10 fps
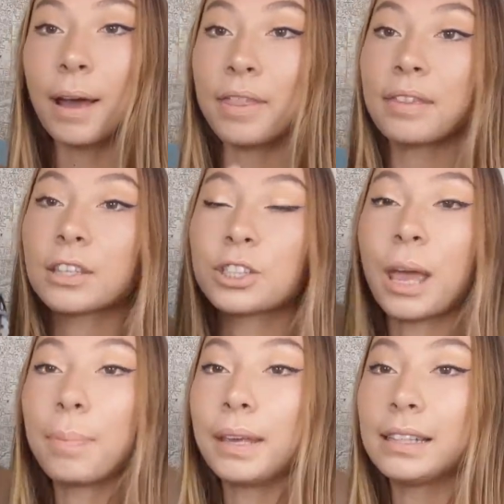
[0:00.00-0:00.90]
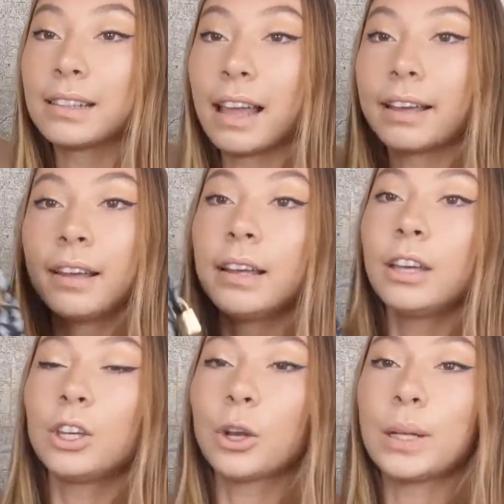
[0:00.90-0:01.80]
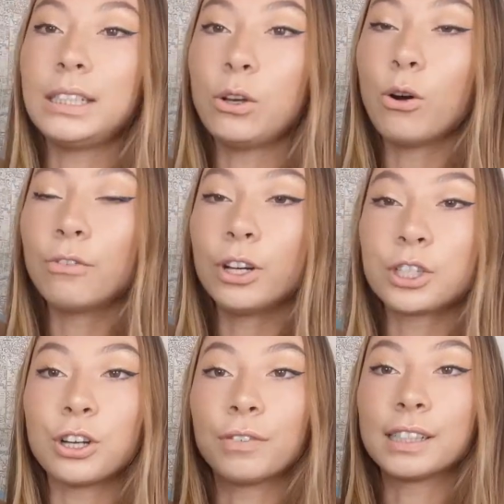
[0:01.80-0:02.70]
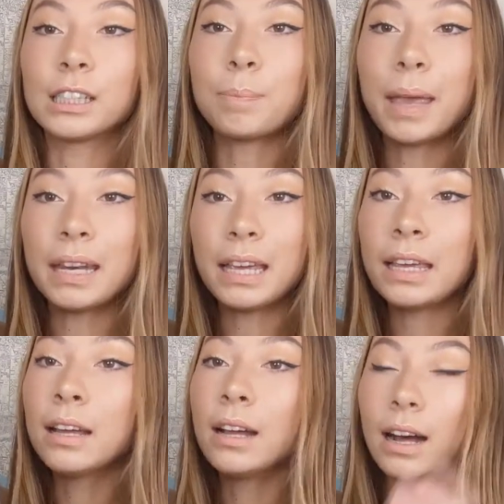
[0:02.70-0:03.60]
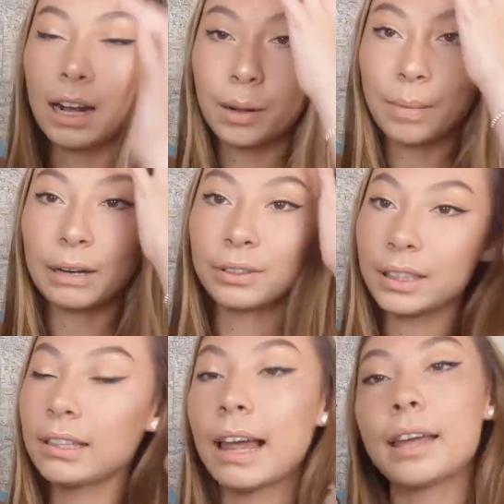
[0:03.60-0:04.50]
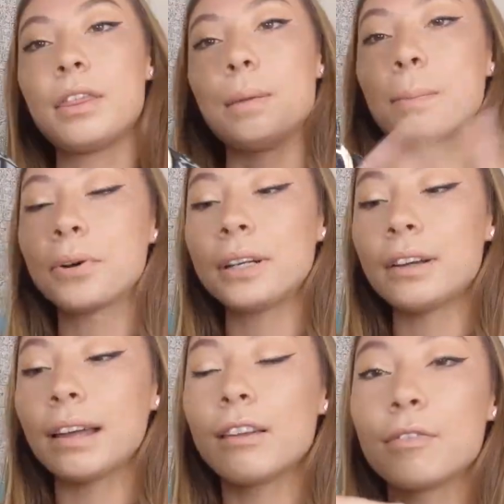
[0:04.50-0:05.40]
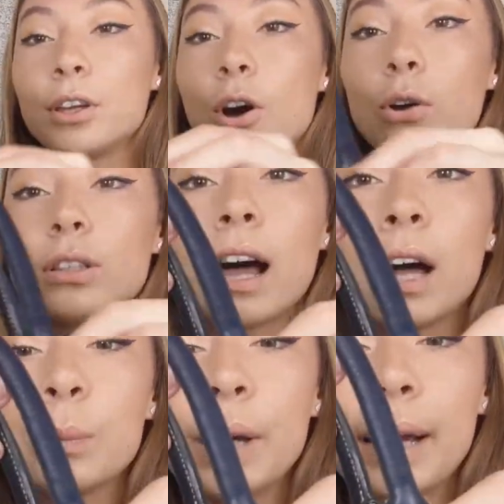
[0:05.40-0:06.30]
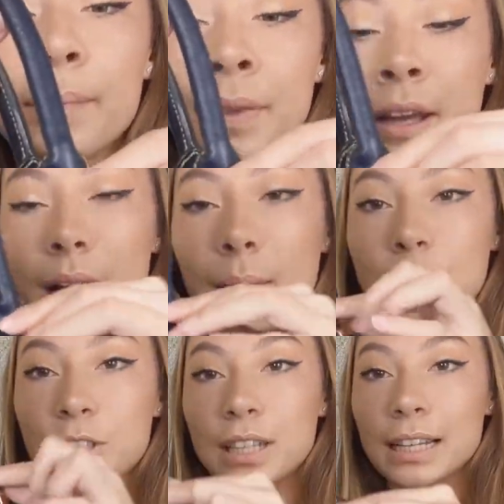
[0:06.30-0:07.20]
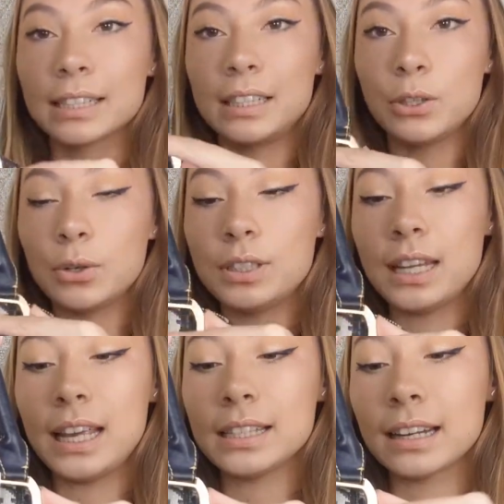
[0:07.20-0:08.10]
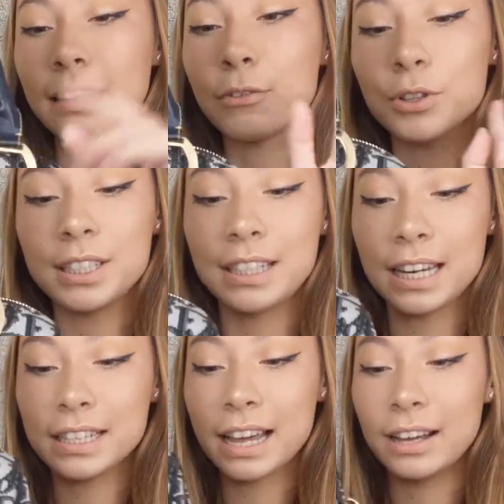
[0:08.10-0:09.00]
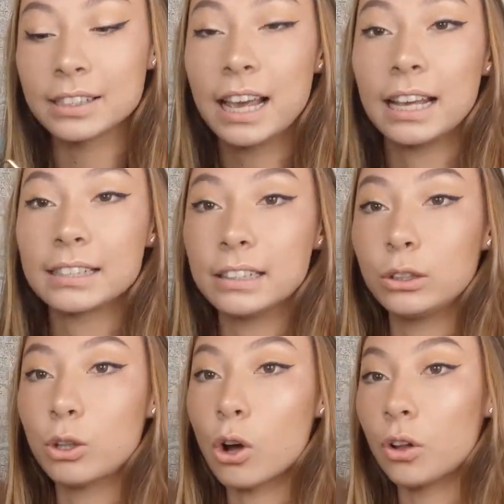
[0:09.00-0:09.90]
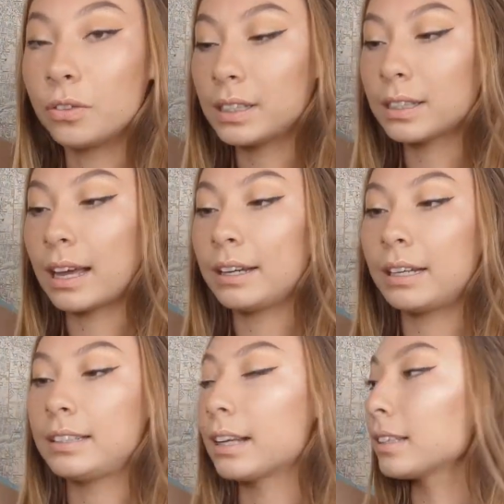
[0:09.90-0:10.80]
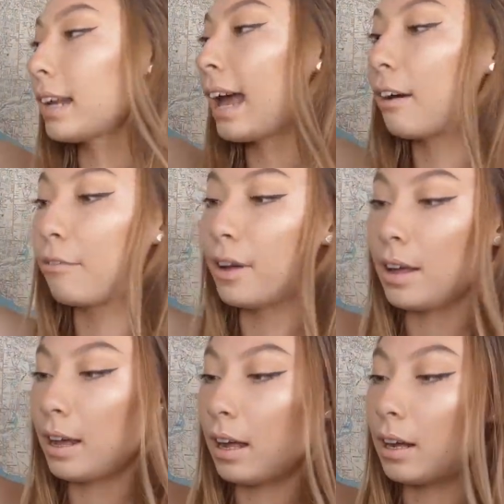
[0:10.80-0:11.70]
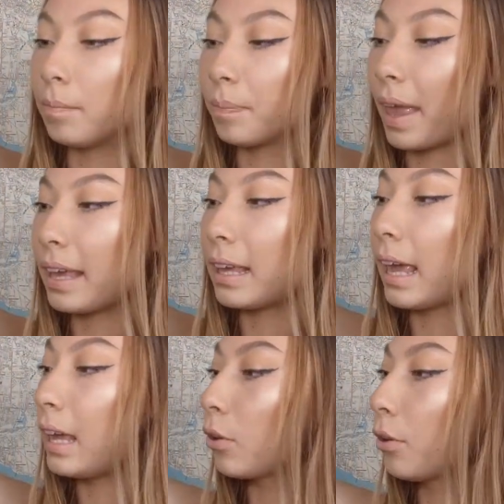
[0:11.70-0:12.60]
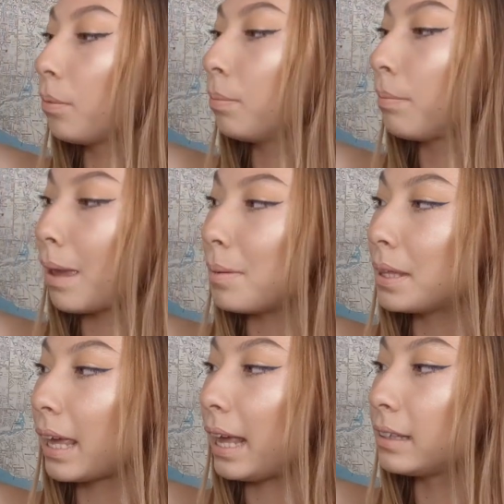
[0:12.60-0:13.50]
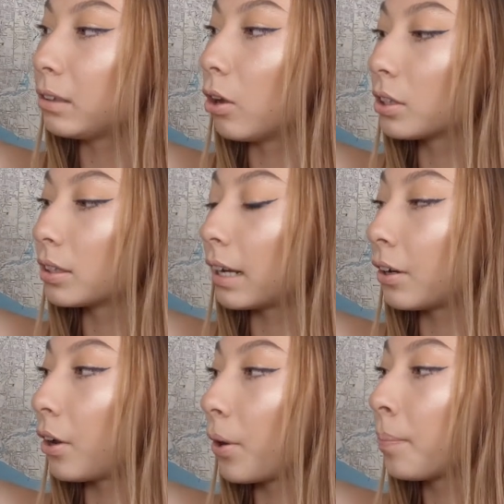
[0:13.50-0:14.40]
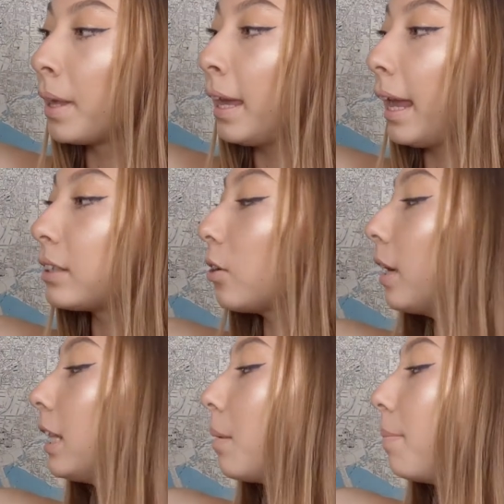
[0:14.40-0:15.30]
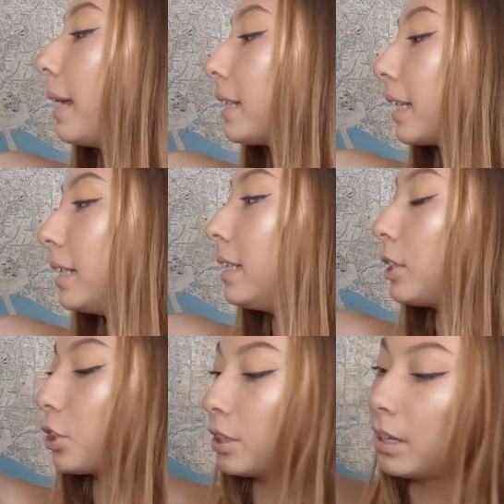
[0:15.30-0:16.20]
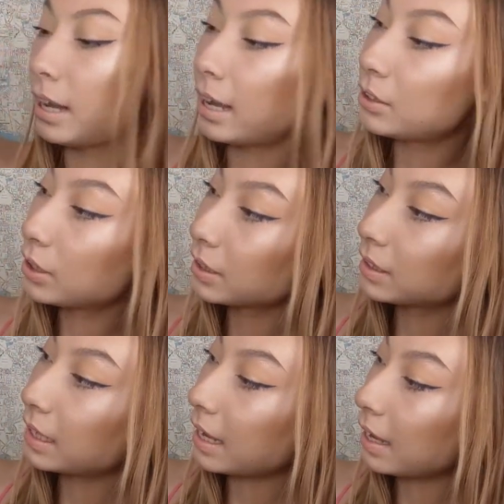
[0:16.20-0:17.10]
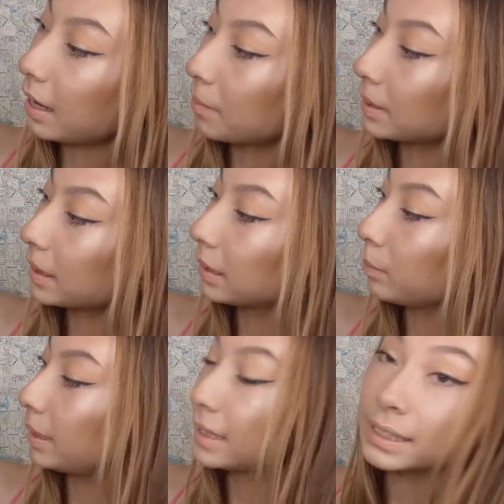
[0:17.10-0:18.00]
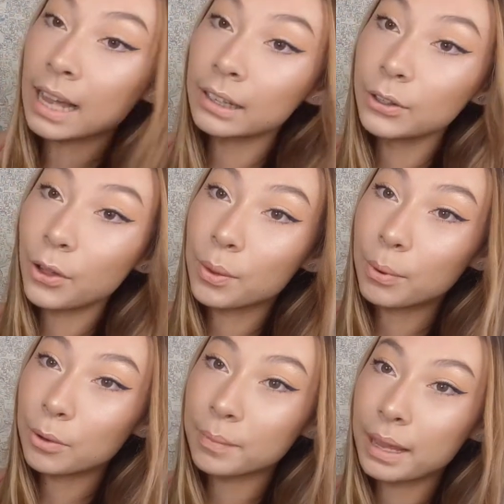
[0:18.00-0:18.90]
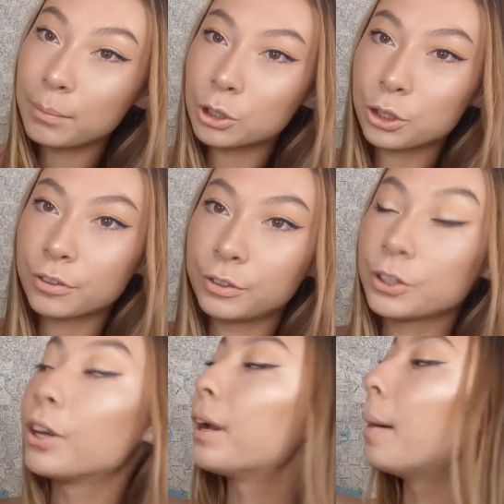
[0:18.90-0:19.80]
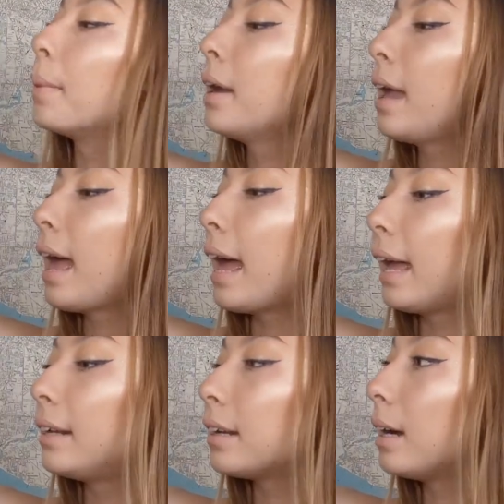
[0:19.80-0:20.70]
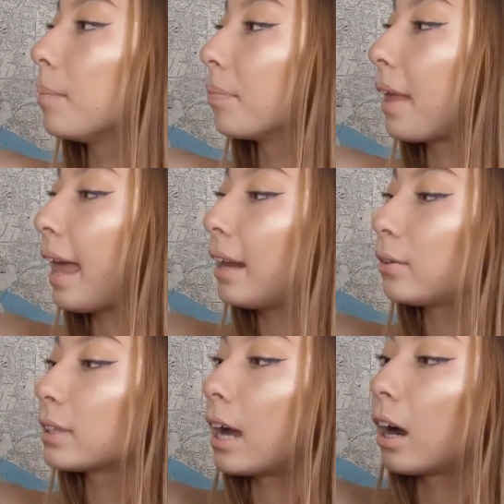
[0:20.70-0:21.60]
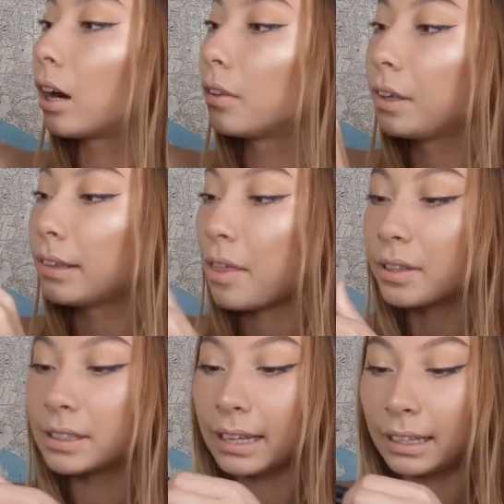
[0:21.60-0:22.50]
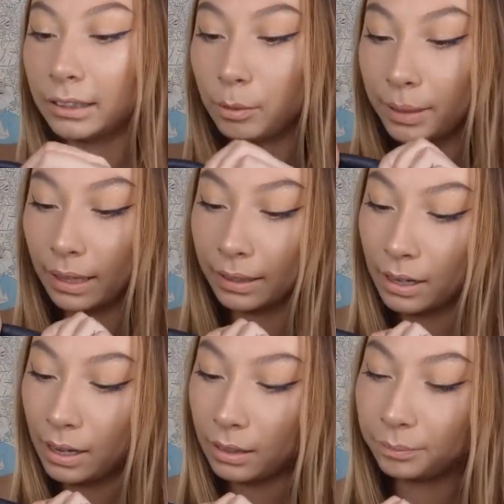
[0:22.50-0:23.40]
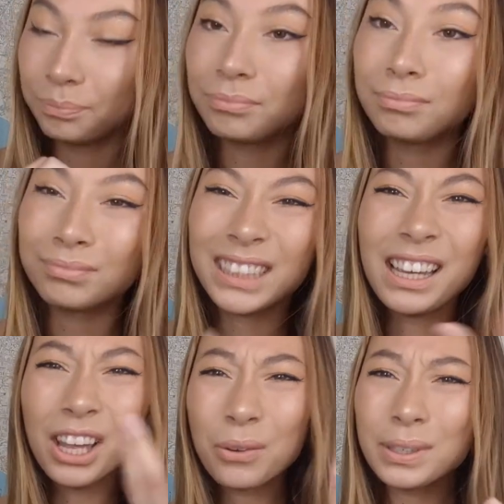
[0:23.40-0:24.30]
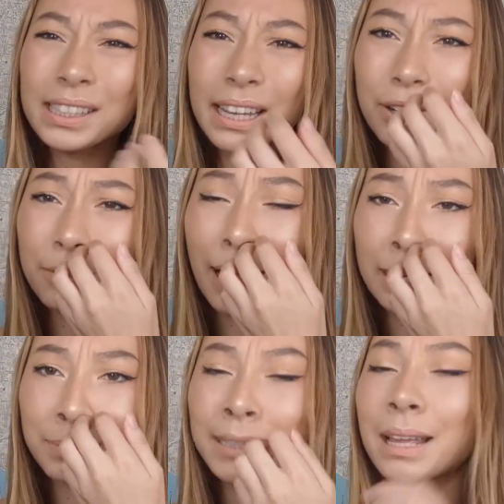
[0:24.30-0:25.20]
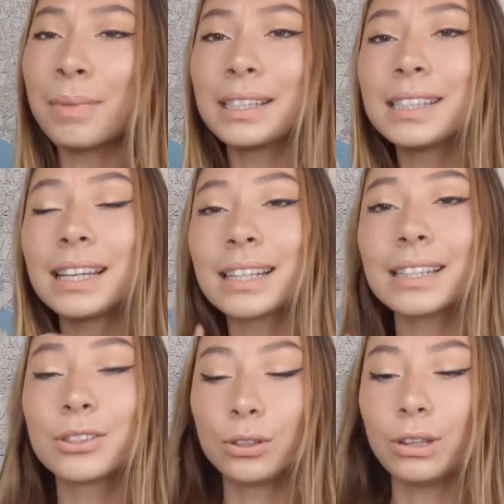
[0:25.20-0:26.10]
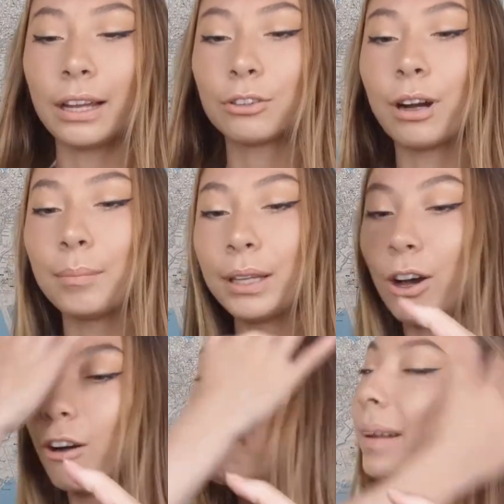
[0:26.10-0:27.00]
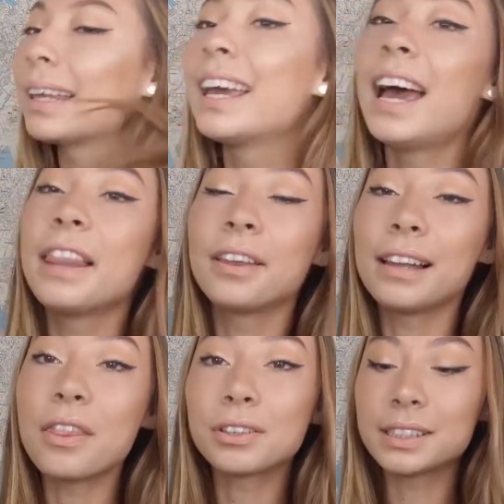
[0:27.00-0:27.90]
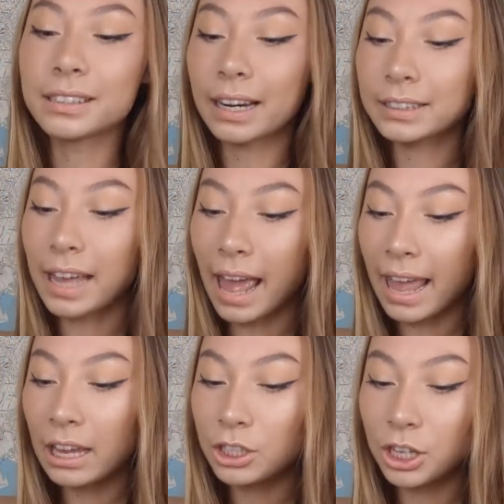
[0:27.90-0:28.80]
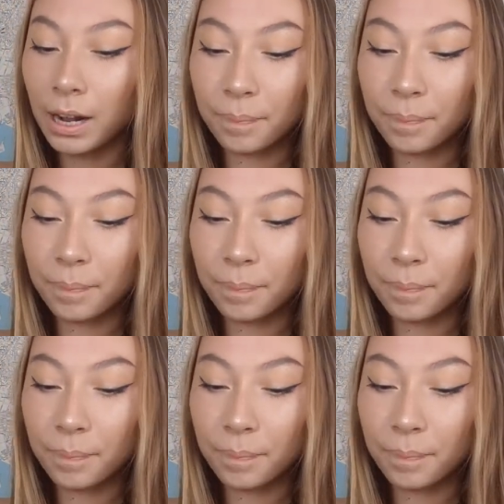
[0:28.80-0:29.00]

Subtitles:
I think the shape is like, you know, a Dior version of a Speedy. I really like the print. I love the gold hardware. It just has the Dior D's and I love all the details. It has a little lock on this side. It doesn't have a key though. Maybe the key's lost. I don't know. It's not in the best condition. As you can see, it's a little bit discolored on the bottom there. I'm not sure if it'll turn up. And the handles are, the leather's like a little bit like, I don't want to say cracked because that makes it sound like it's like crumbling off, but like the leather is starting to age.